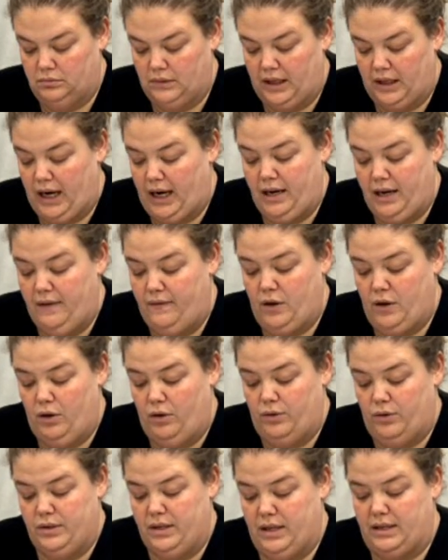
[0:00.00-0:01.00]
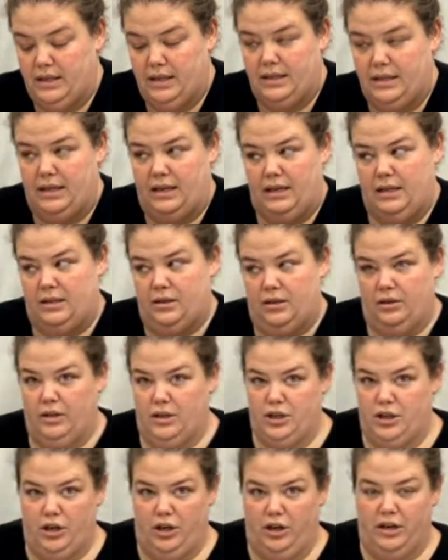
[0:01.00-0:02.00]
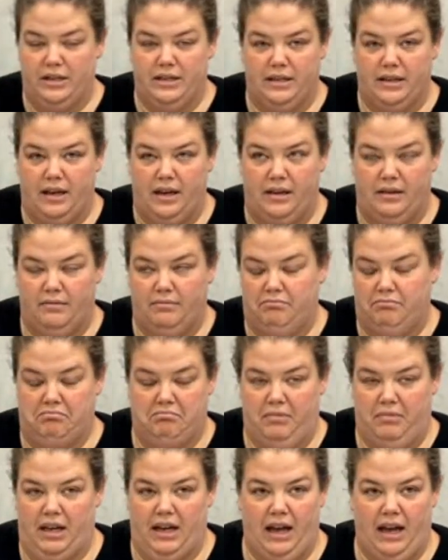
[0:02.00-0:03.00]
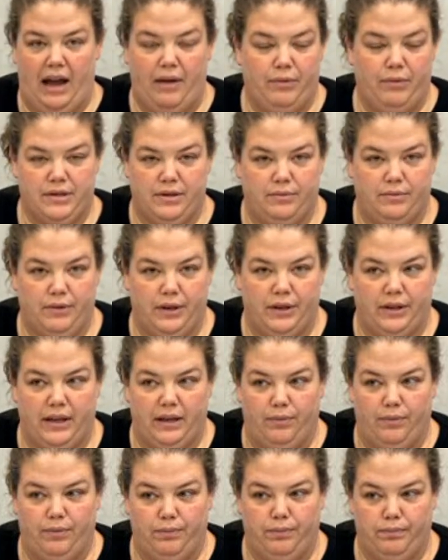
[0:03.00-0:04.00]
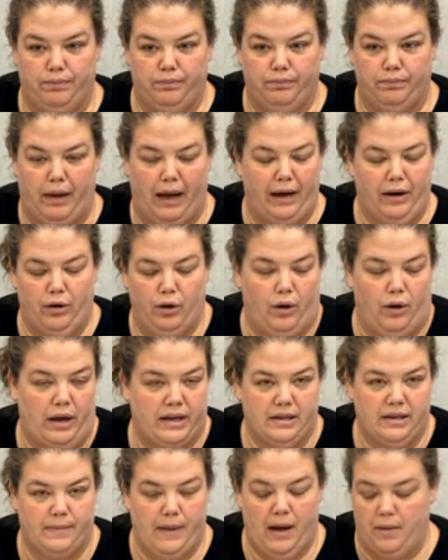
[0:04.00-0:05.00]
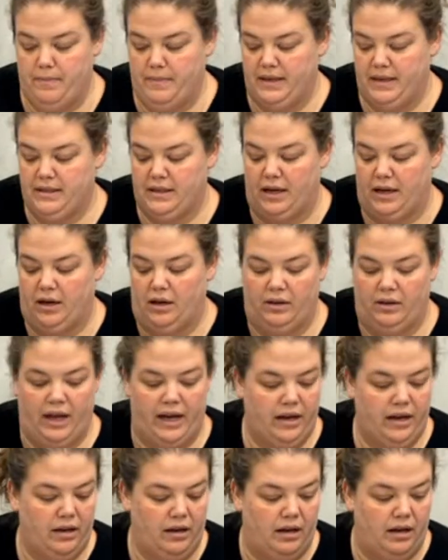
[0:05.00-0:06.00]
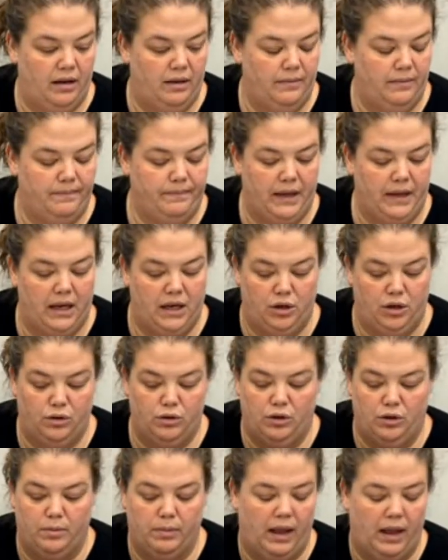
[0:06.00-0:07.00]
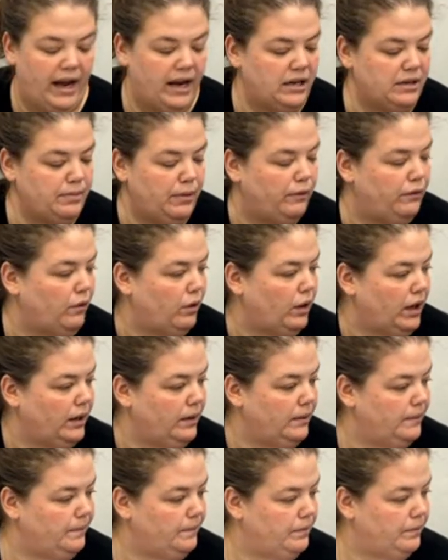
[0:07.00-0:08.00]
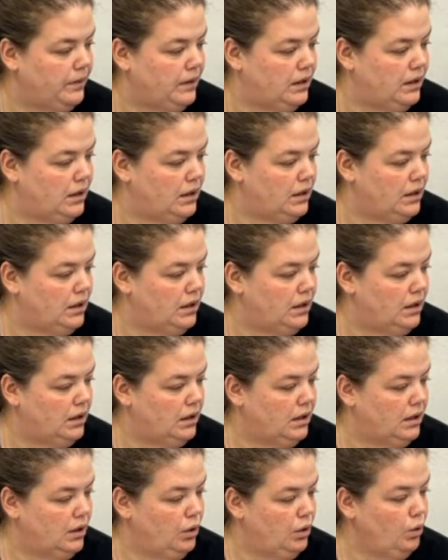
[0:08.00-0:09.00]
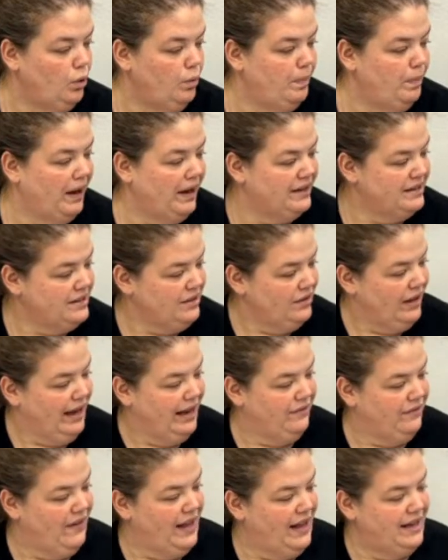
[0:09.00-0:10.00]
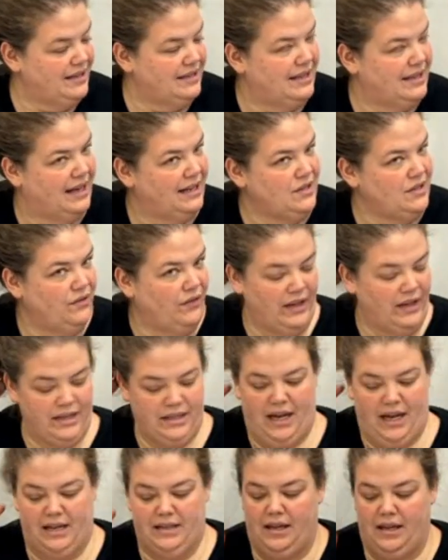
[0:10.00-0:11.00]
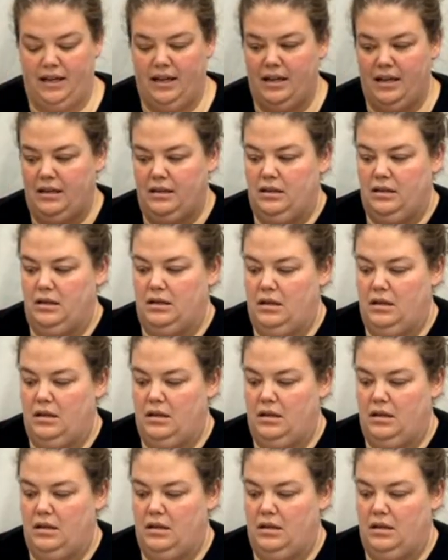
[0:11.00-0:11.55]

And I didn't even know those existed until this year because like I wasn't really, I don't know, I somehow missed all that in YouTube land before. Ooh, puzzle advents. That's fun, Tessa.